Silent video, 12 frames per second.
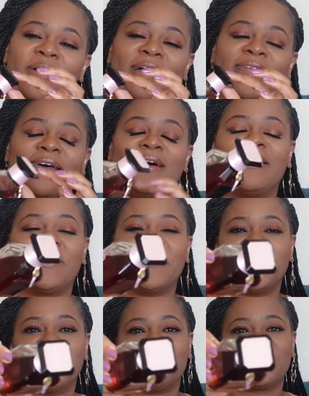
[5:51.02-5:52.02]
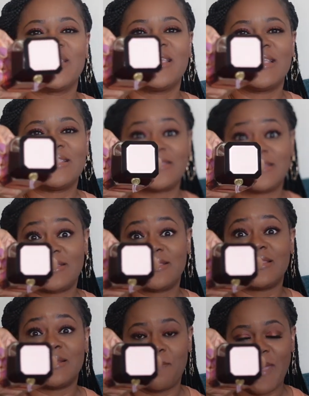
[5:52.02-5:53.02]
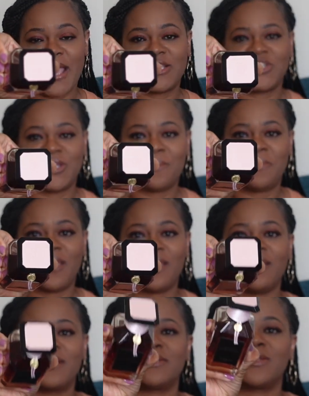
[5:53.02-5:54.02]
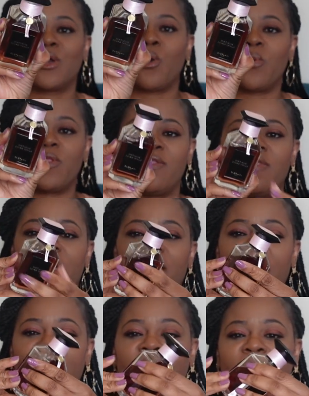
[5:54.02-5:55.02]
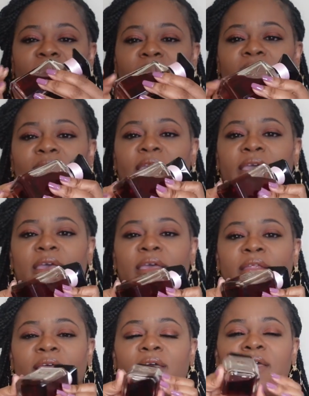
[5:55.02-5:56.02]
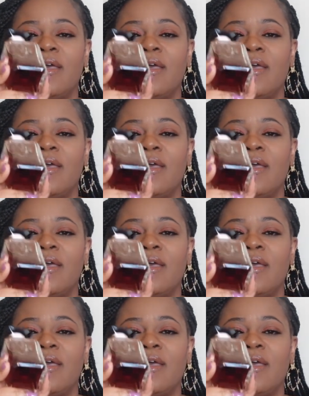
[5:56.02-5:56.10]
but um, it's the matching pink to go with that. And again,